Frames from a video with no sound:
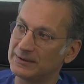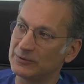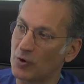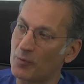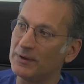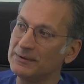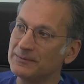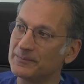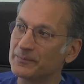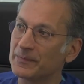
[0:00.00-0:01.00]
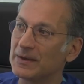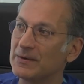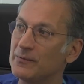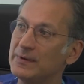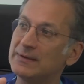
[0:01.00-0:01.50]
normal,
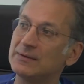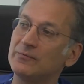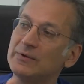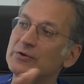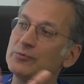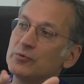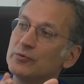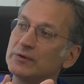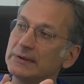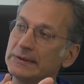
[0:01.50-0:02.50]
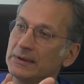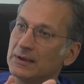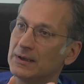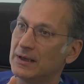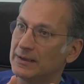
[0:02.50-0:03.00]
we remove the
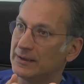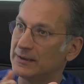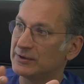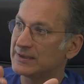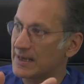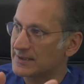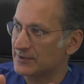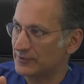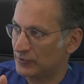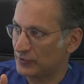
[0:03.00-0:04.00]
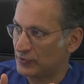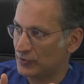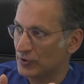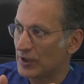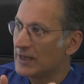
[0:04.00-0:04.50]
cancer
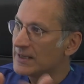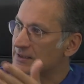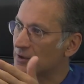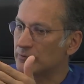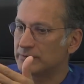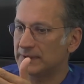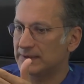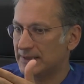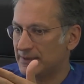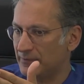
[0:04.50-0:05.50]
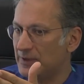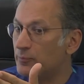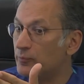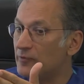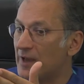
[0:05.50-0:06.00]
tissue. So
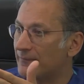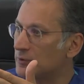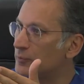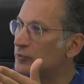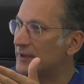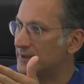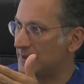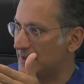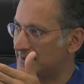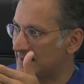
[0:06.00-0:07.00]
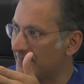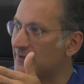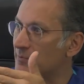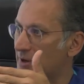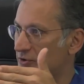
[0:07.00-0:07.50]
we have to put a
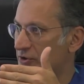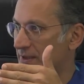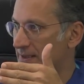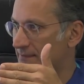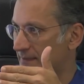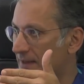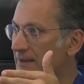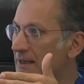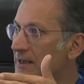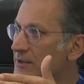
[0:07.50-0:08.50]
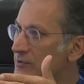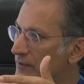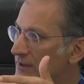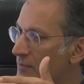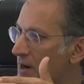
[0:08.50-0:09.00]
safety margin as well. So
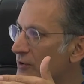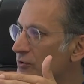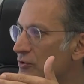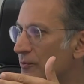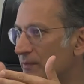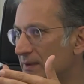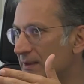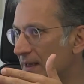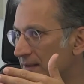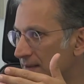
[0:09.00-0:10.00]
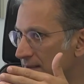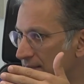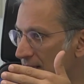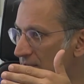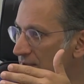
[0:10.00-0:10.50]
with the microscope and the
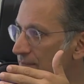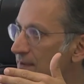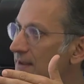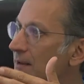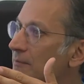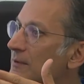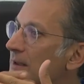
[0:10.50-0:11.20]
laser, we can